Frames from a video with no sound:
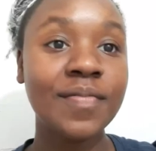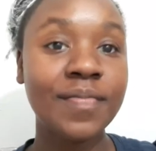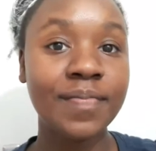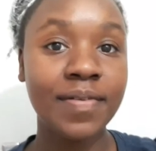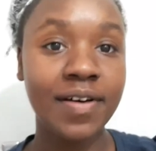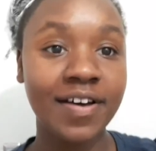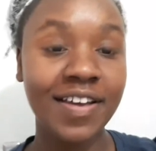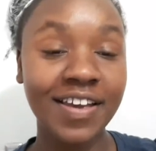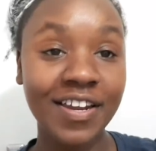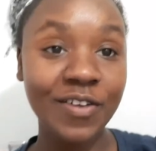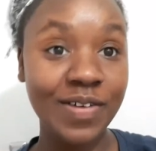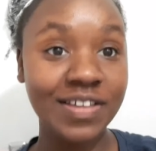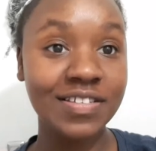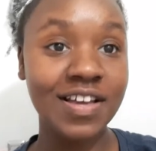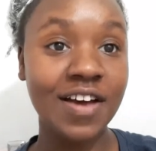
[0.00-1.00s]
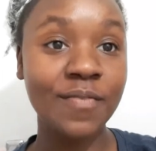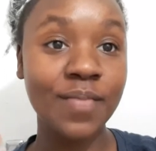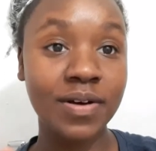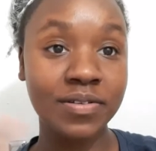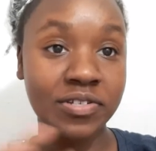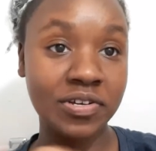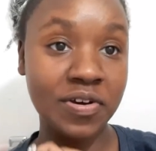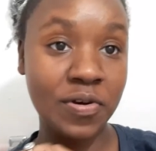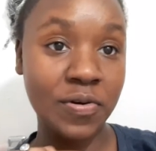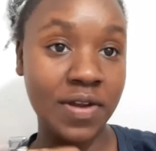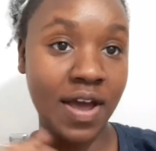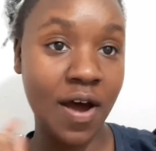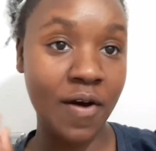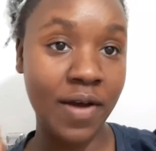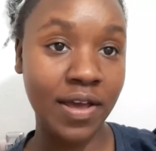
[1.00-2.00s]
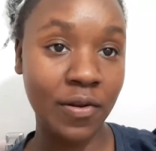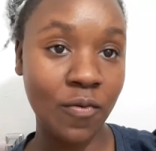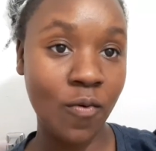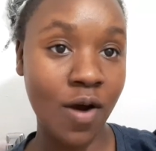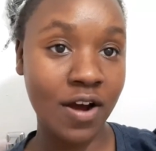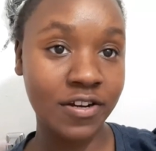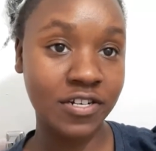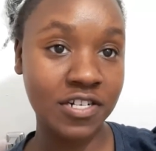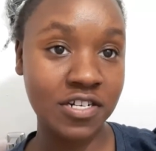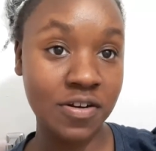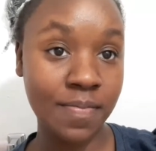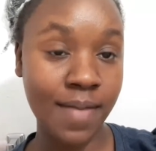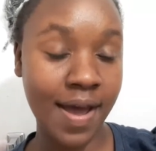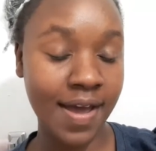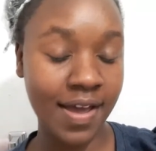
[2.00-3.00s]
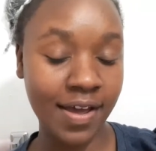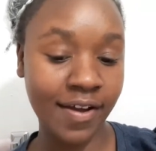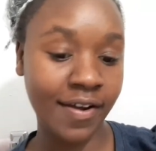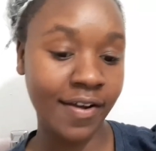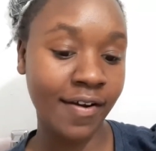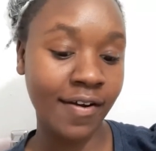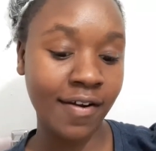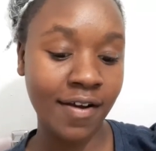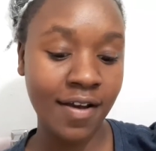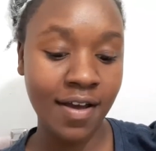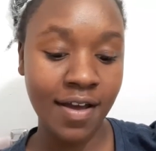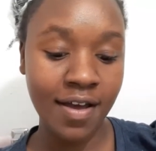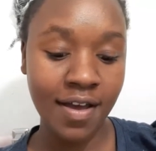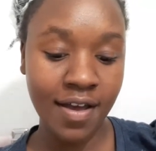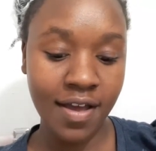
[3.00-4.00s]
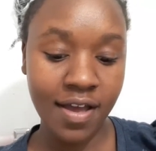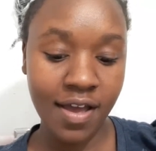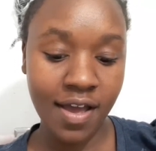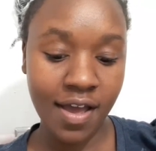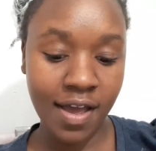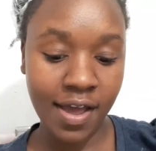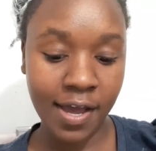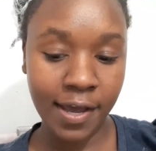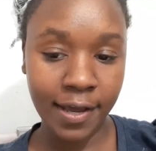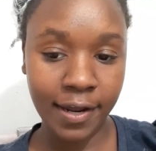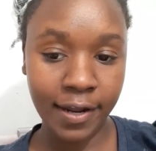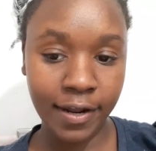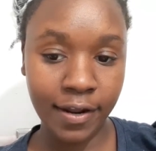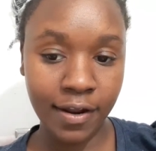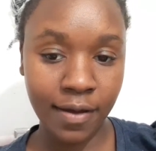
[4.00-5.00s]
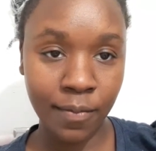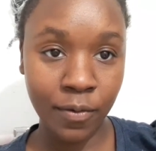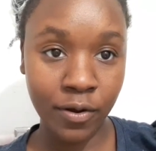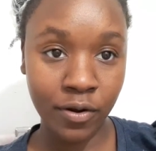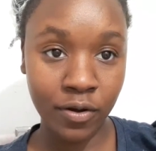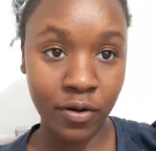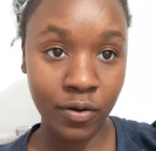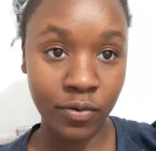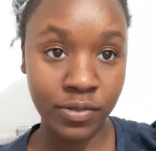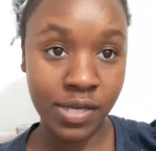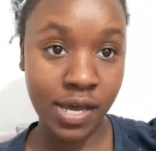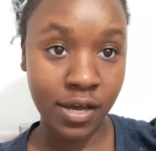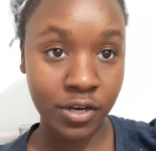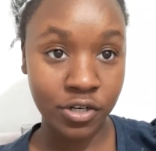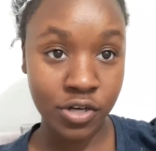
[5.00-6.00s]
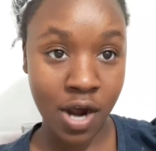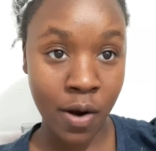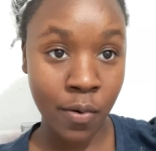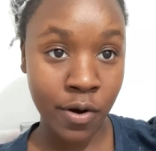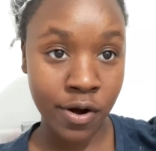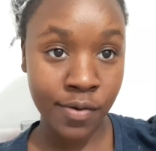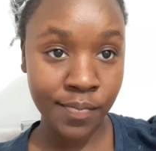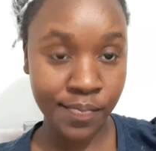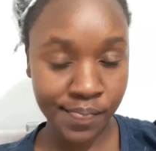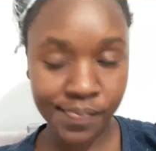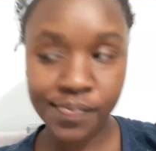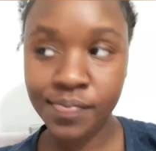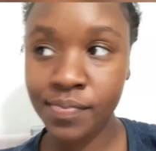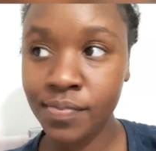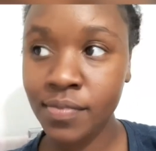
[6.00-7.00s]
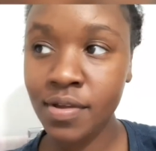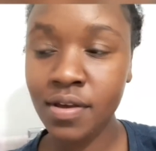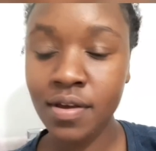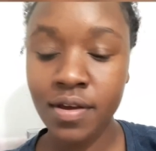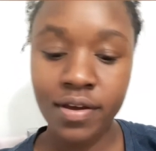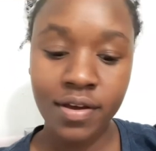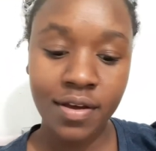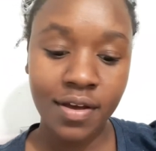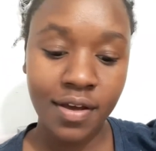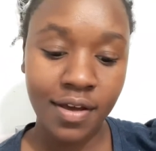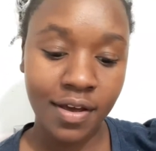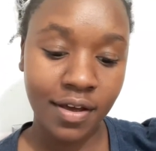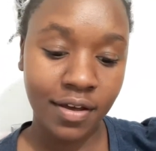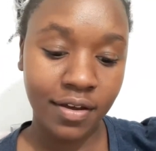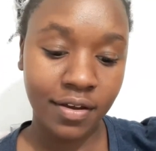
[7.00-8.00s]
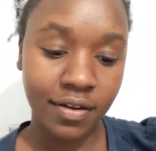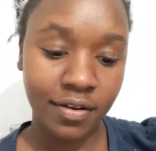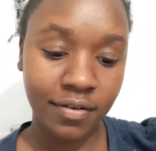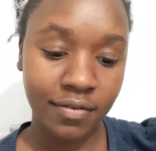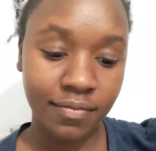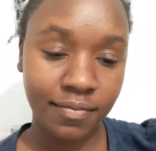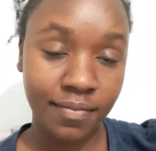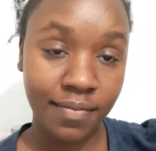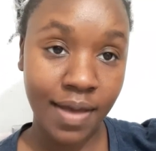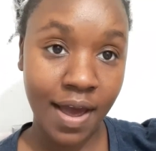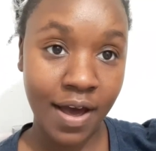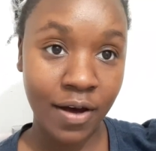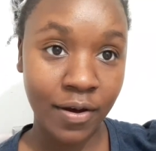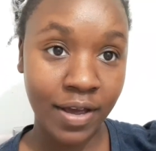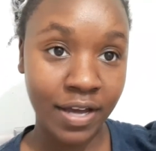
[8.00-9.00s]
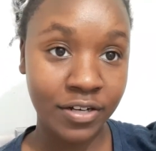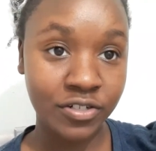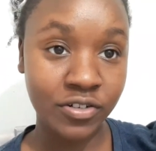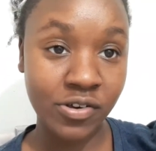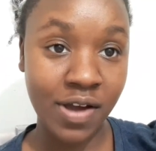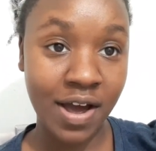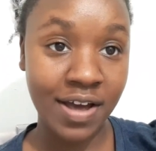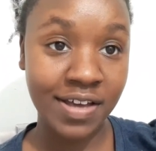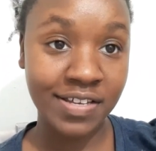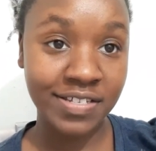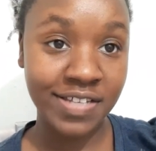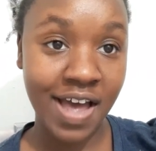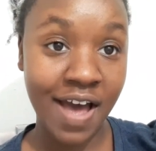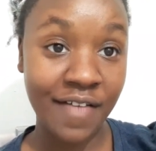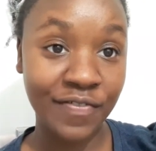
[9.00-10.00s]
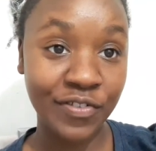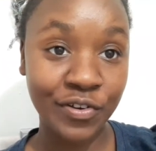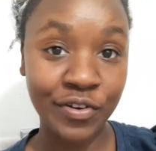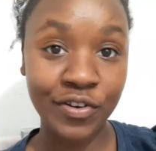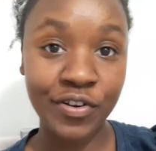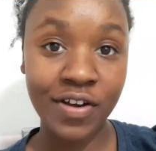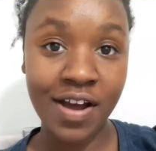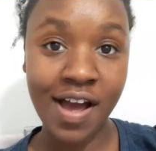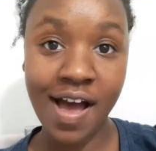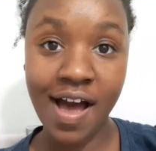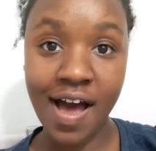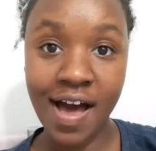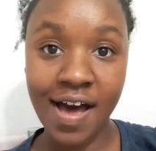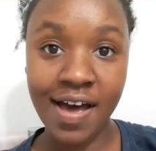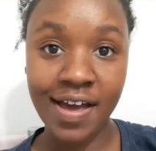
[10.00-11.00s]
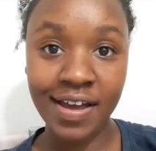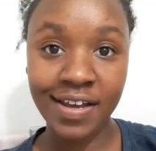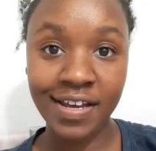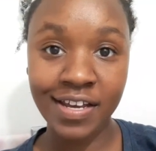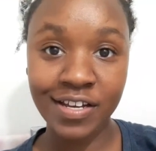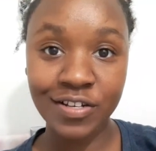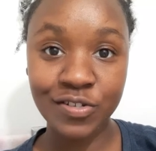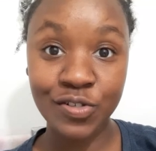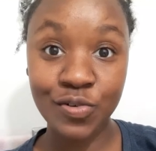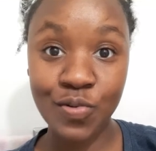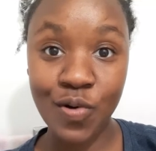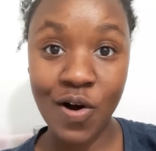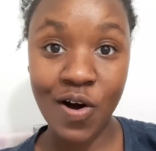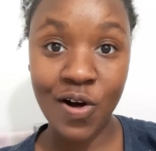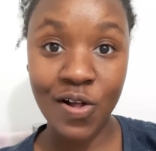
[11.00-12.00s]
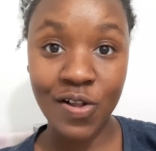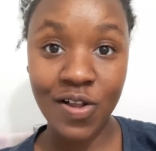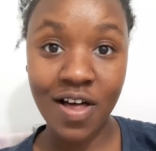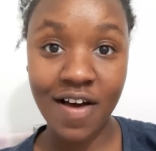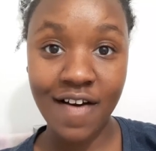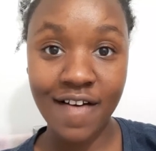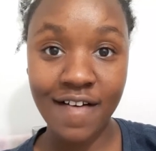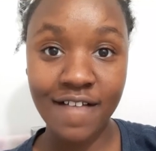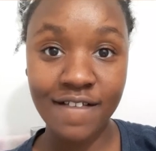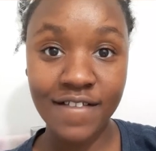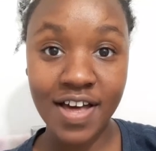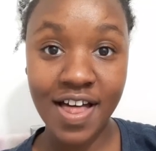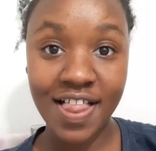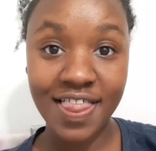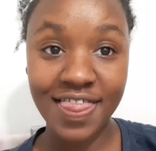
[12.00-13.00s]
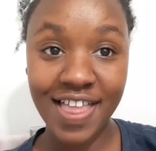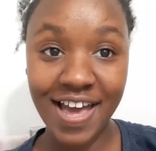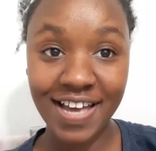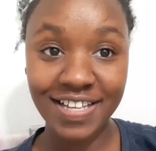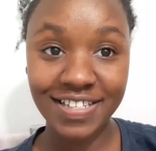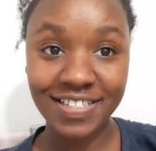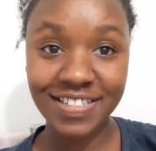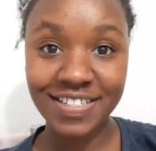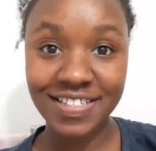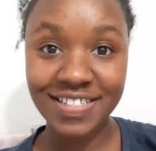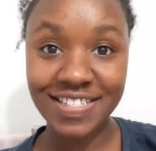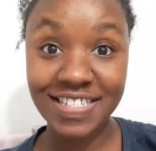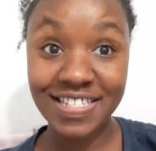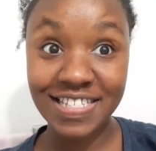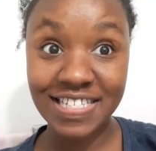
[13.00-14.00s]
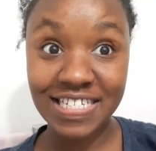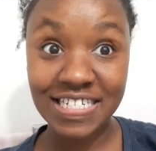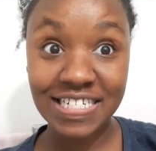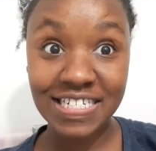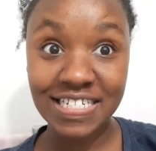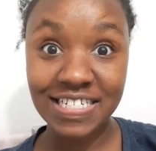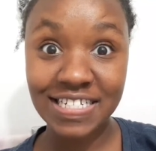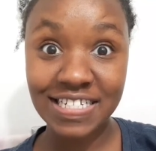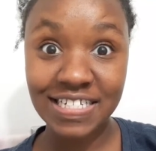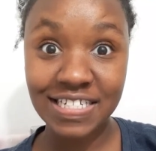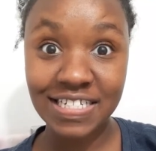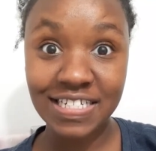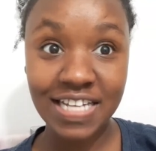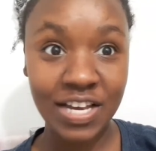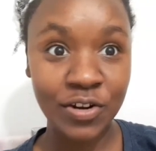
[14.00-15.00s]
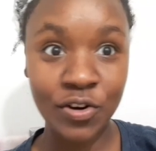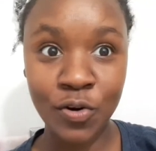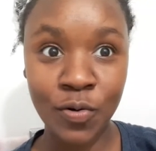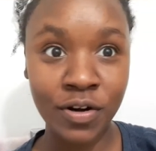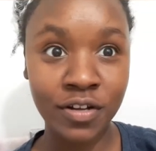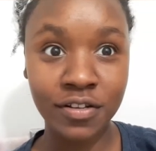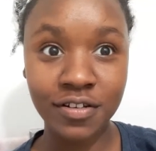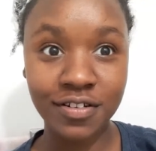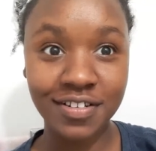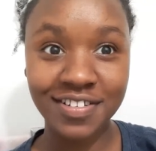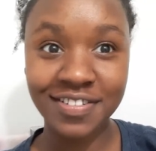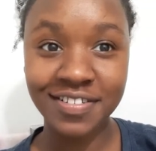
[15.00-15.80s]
But anyways, I'm about to go now and wash my hair and I'm gonna go take a shower and I'll catch you guys after I do all of that. I don't know where to look.